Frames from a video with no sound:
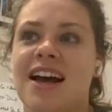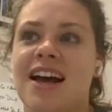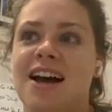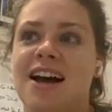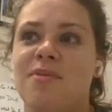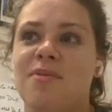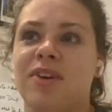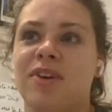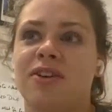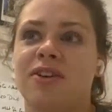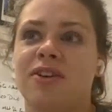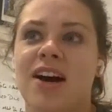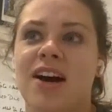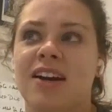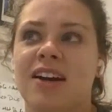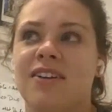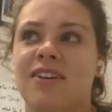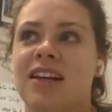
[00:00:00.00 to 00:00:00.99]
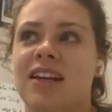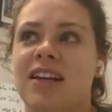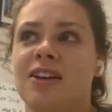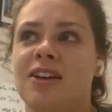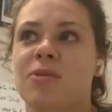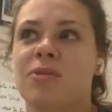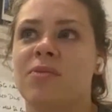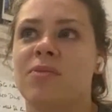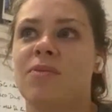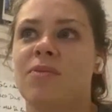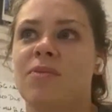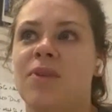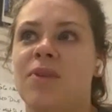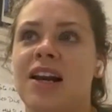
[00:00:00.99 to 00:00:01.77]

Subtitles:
Hannah O'Neill,